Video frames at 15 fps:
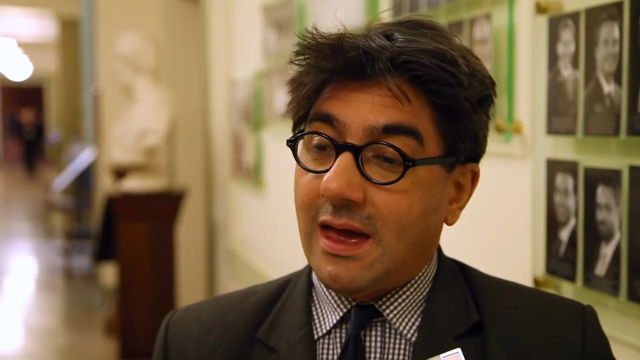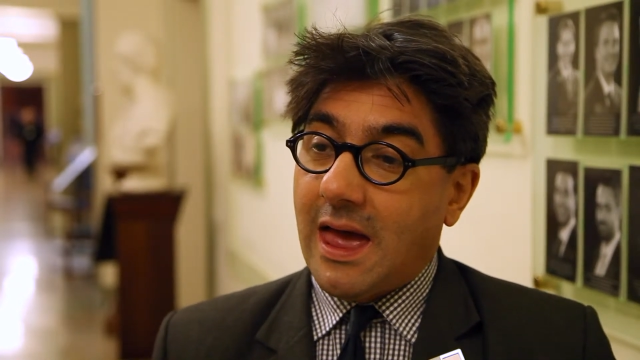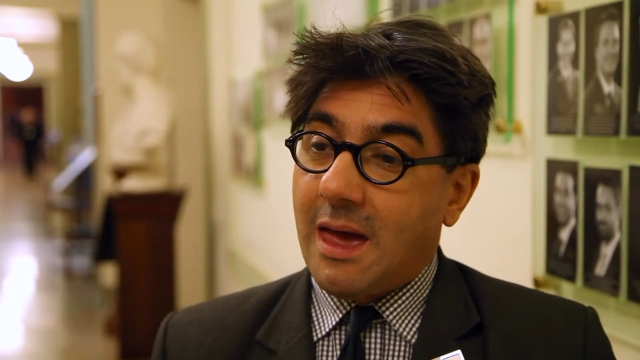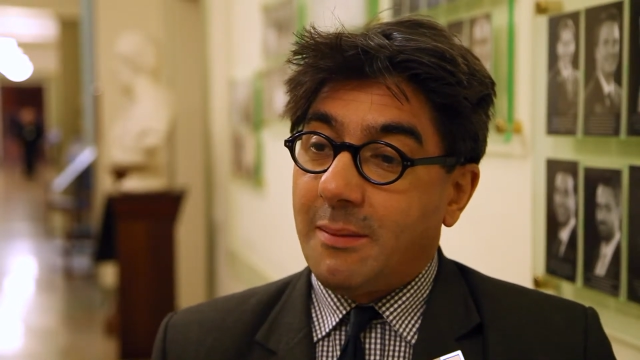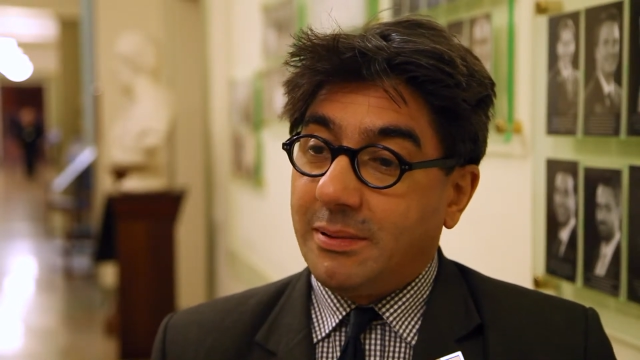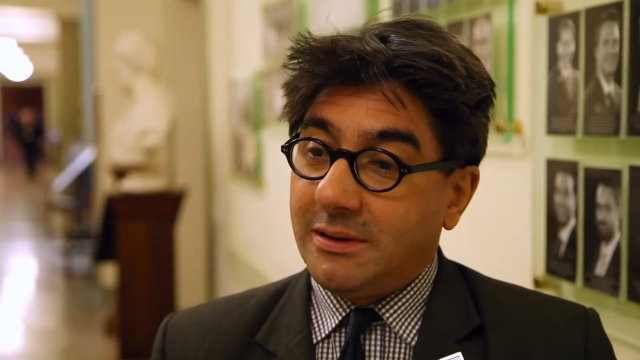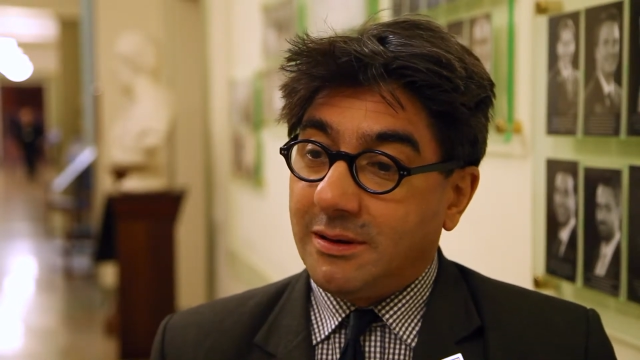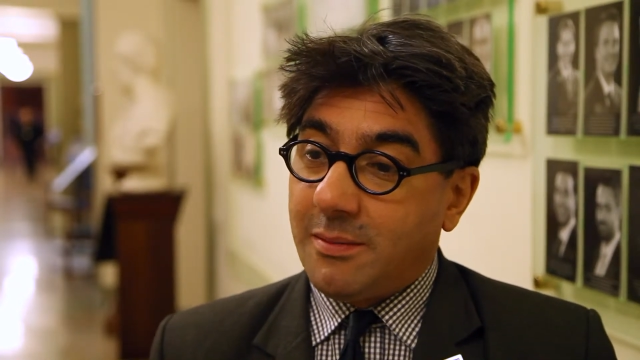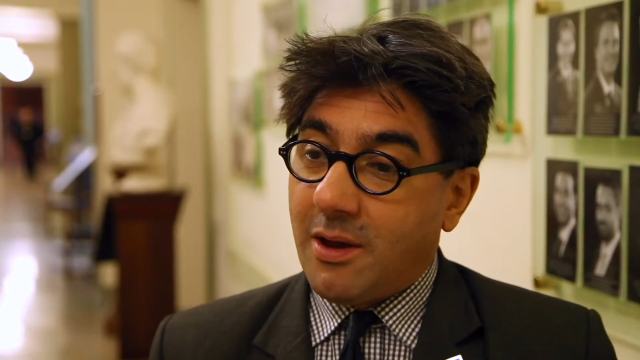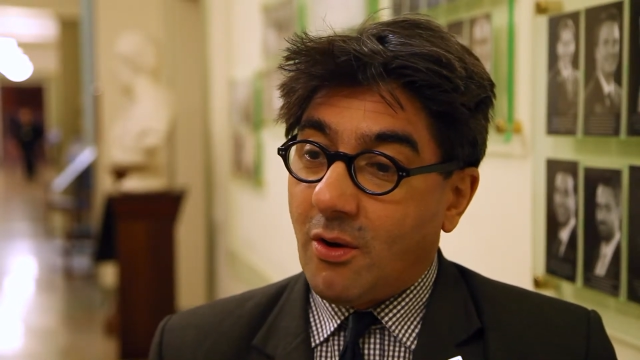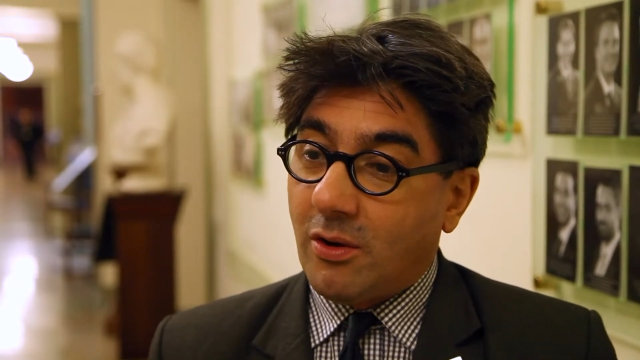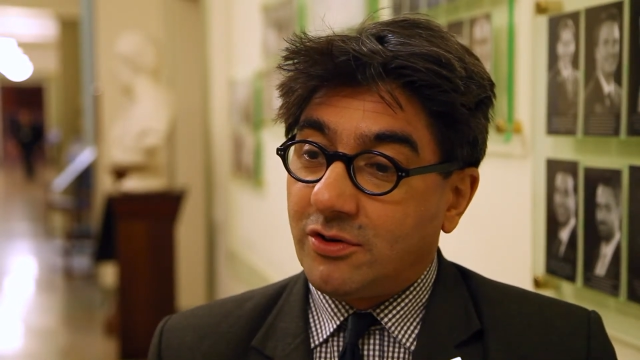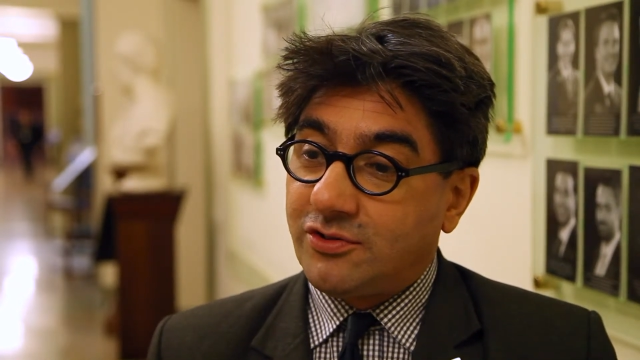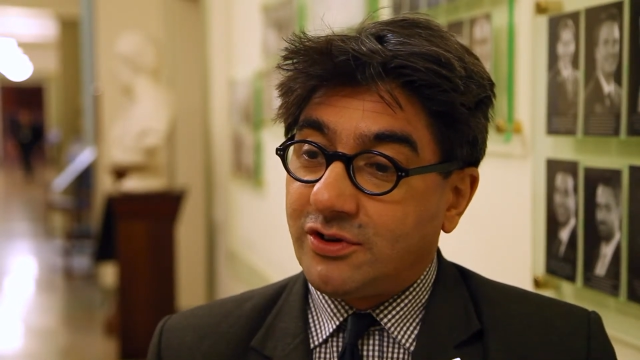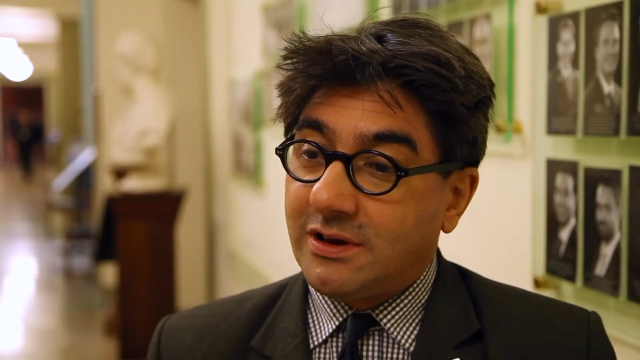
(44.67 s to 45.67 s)

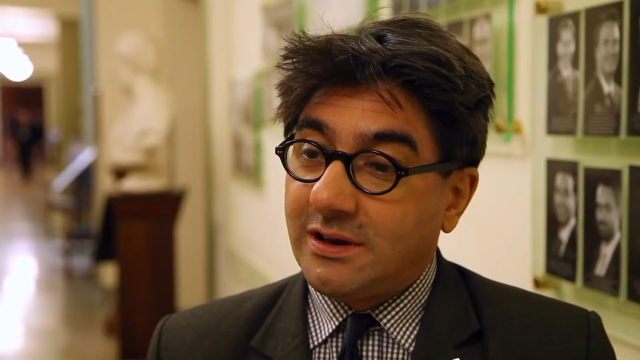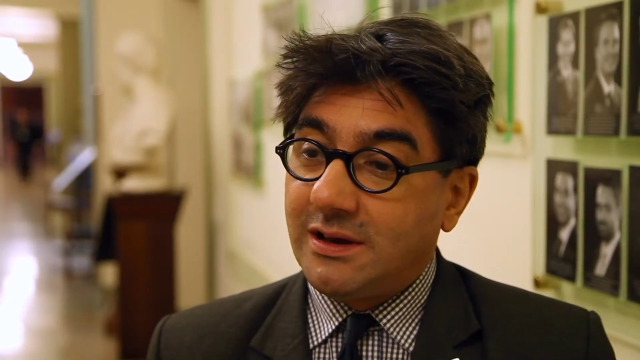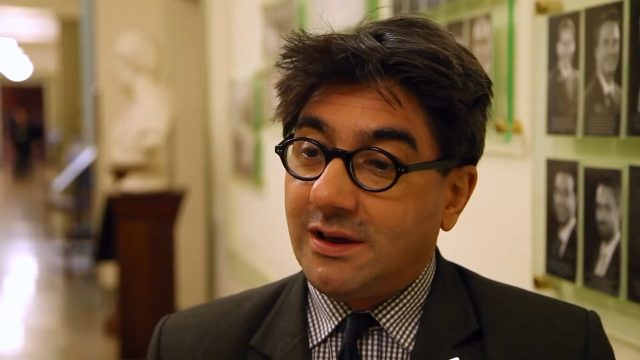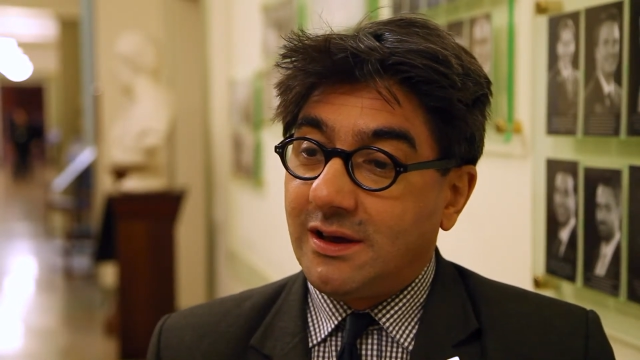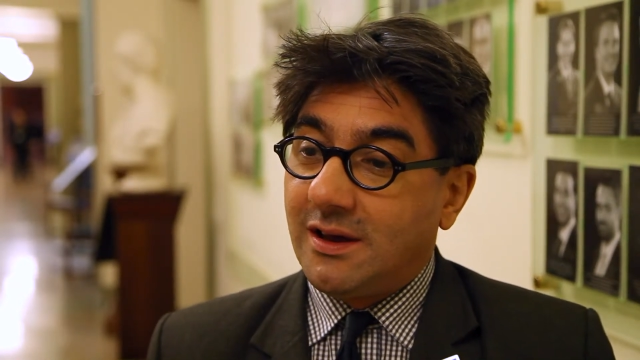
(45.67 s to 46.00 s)
epidemiology,